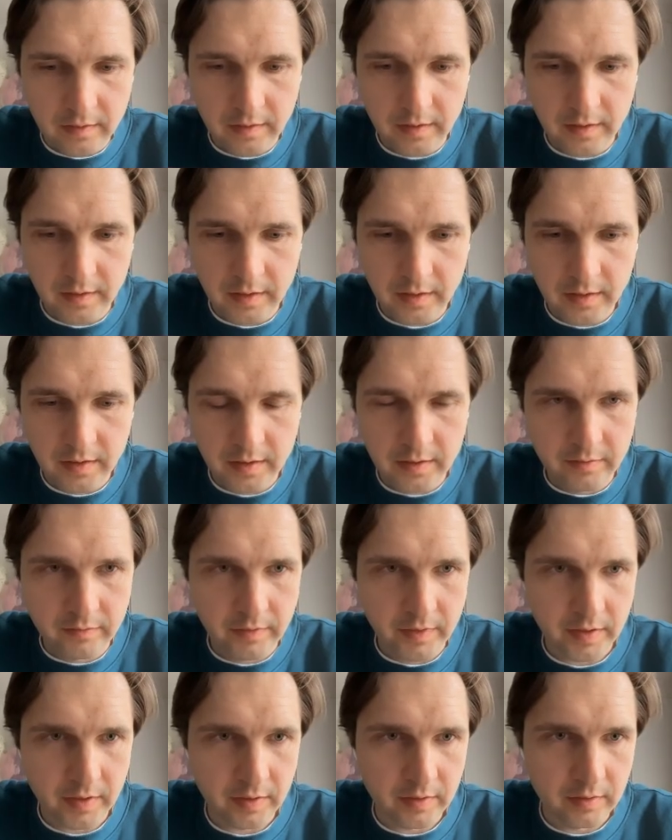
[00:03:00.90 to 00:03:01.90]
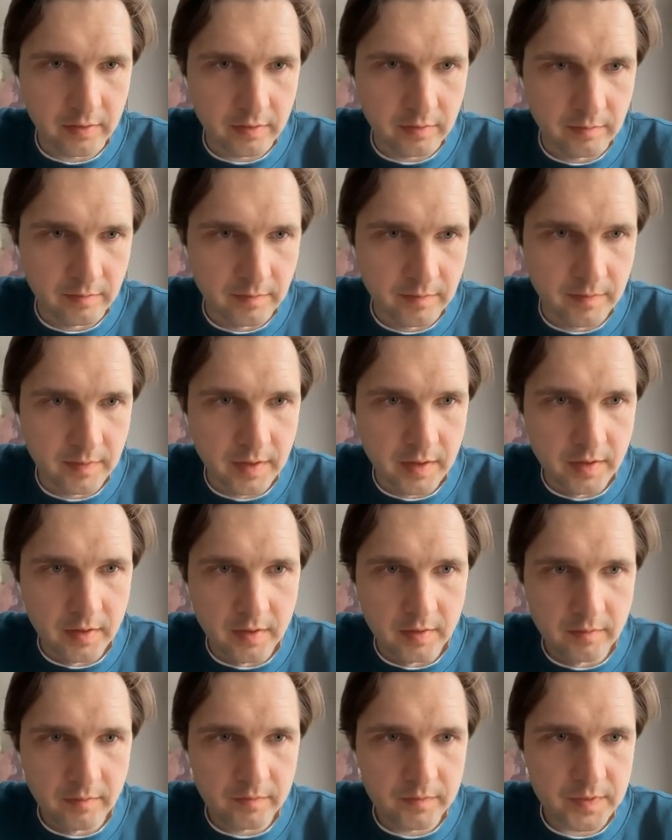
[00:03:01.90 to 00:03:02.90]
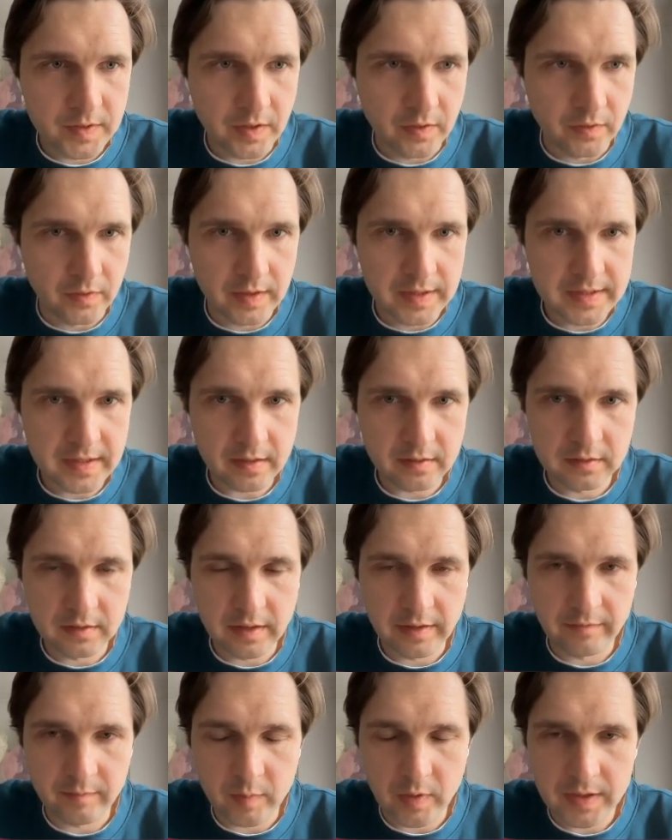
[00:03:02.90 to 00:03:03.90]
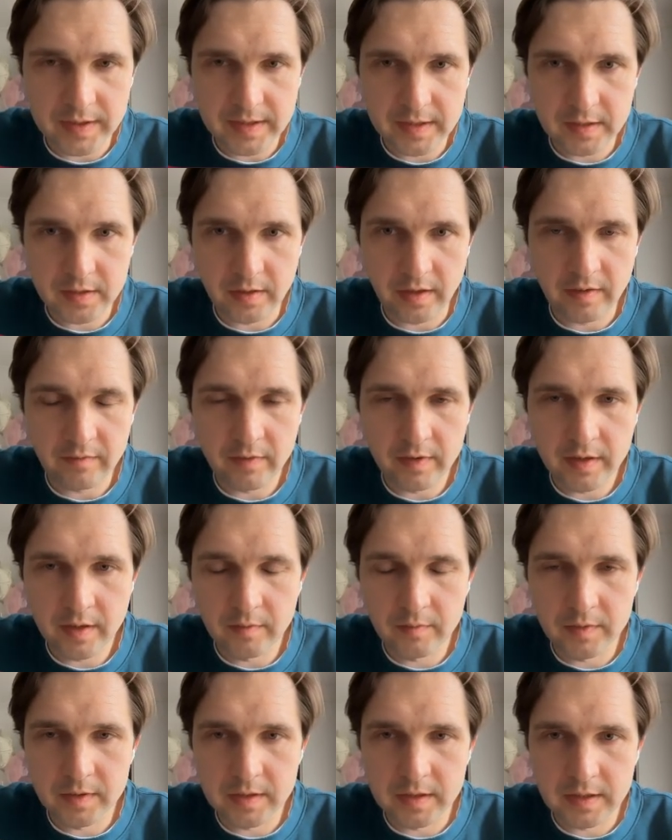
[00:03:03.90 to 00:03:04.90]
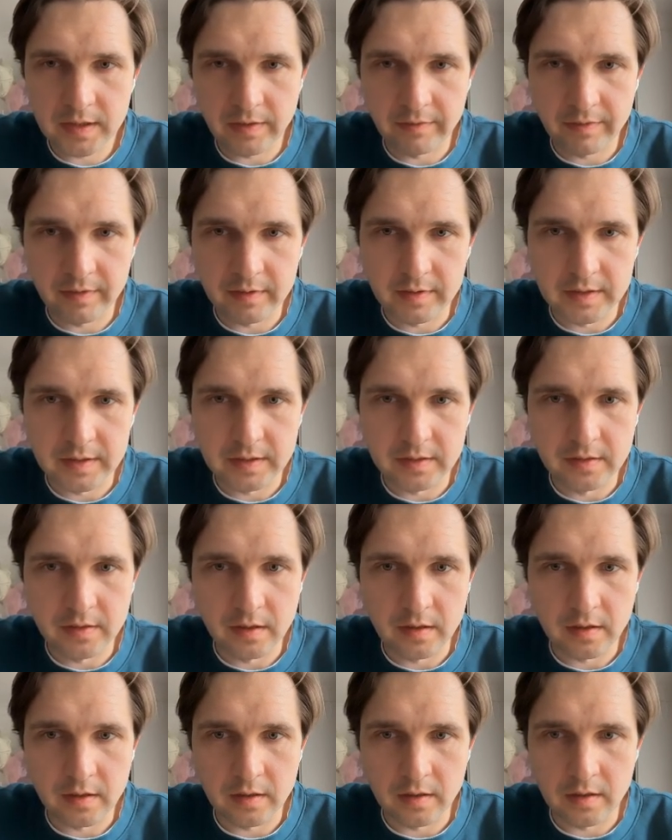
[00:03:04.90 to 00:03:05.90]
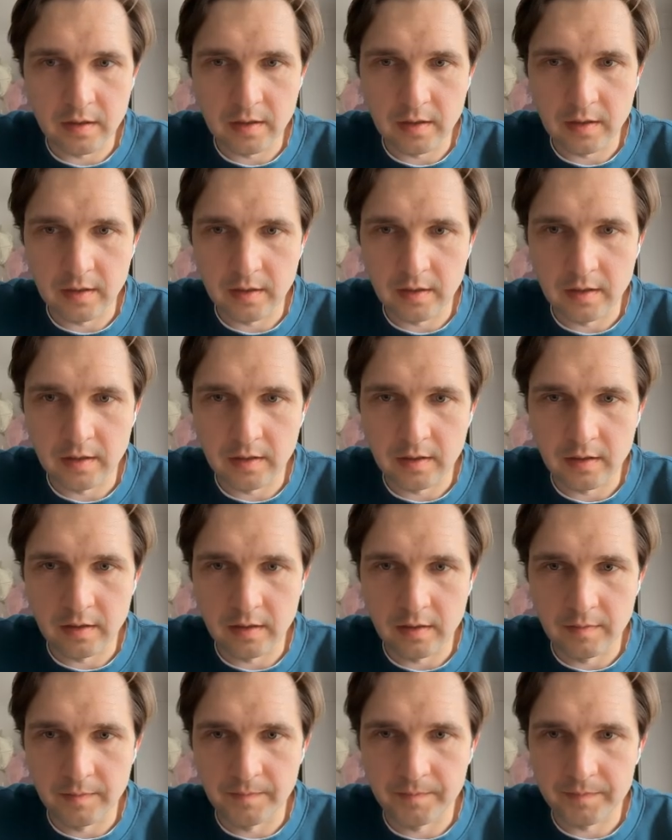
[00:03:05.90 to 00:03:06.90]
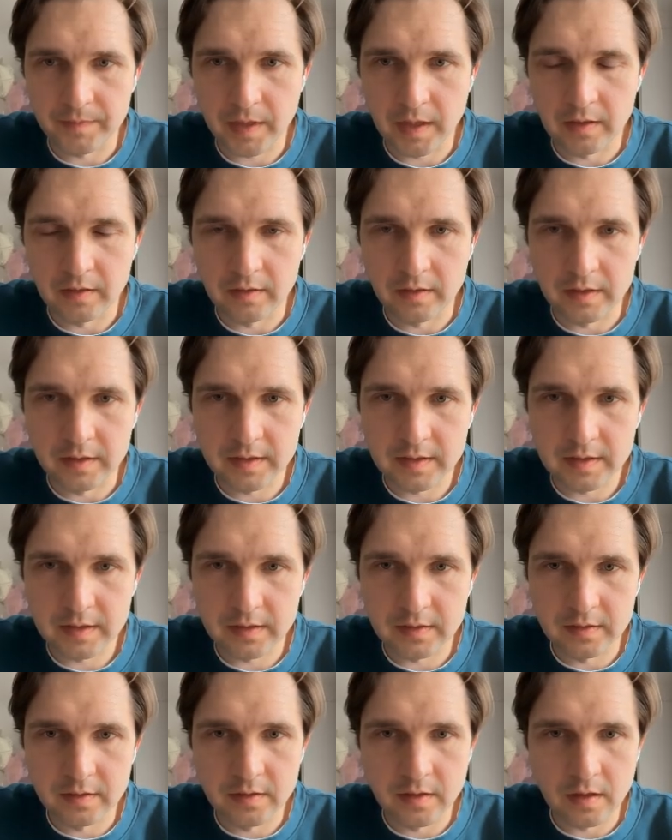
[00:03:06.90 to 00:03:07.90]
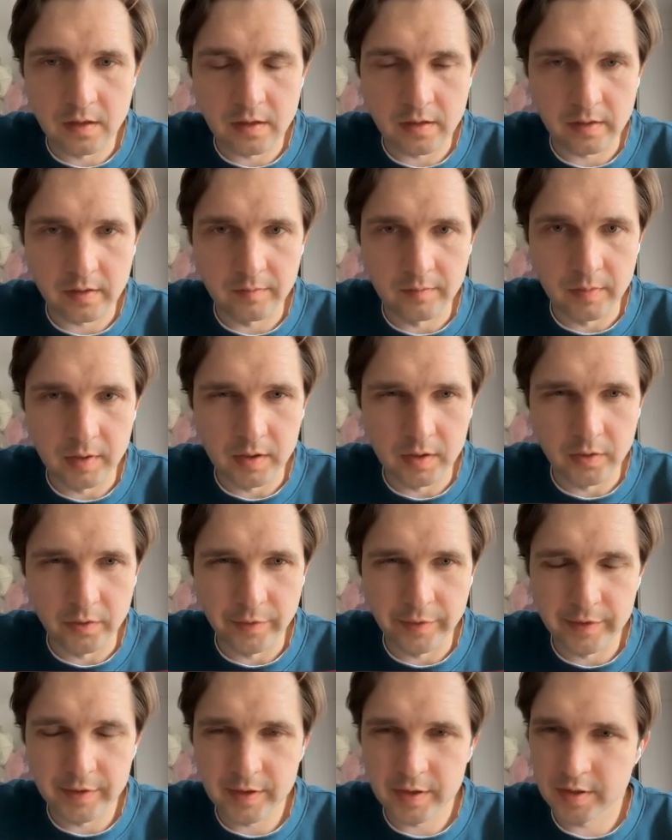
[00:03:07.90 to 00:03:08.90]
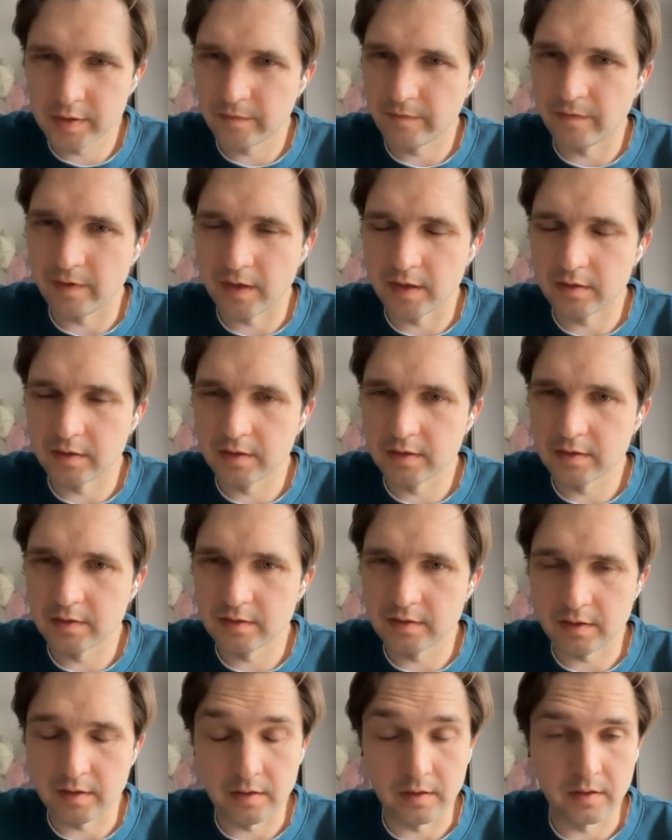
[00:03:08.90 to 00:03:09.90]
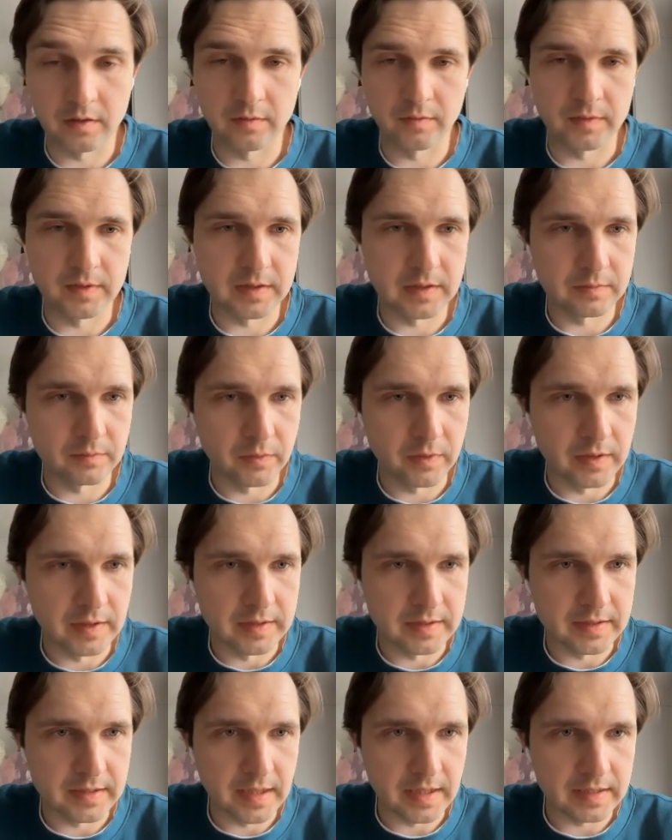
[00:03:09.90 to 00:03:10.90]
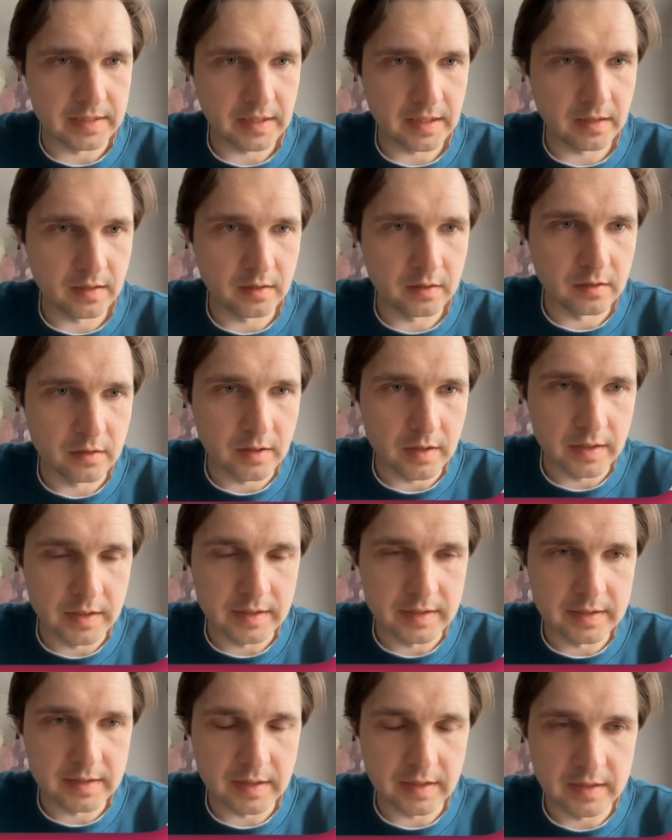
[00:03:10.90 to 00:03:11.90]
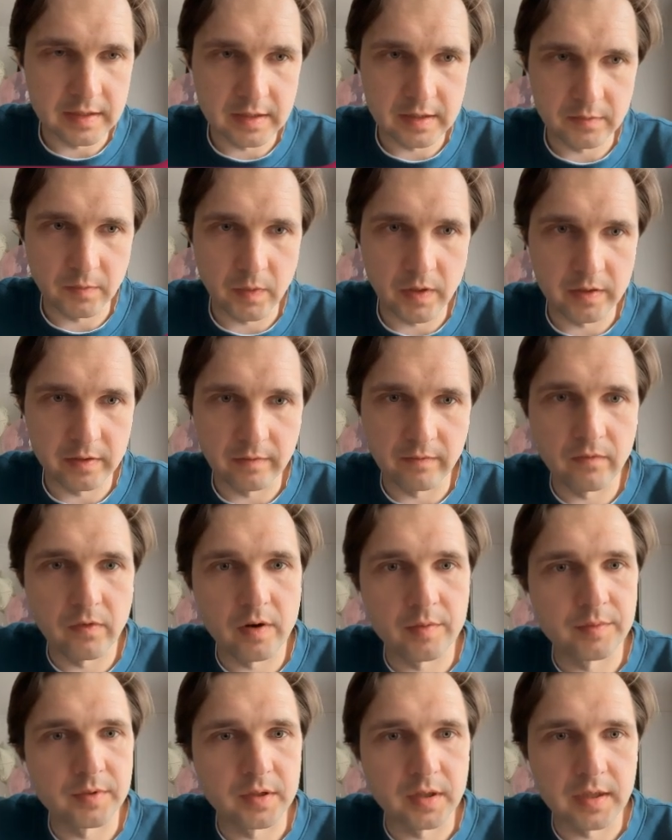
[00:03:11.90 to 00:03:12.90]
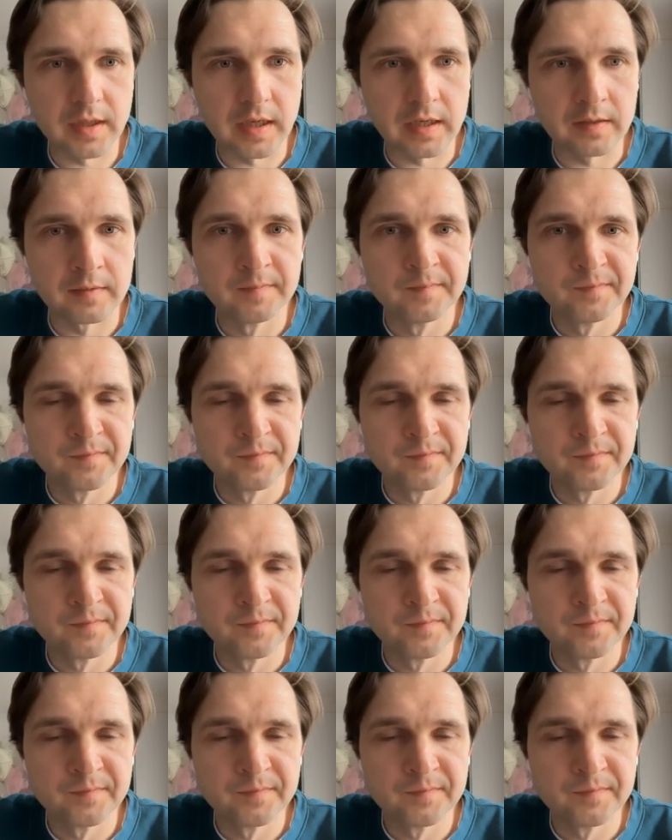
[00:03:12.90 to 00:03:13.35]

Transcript: Ethereum. So these are live prices. So everything which is kind of this dark, in this dark bluish violet. What is that color? It's where the formula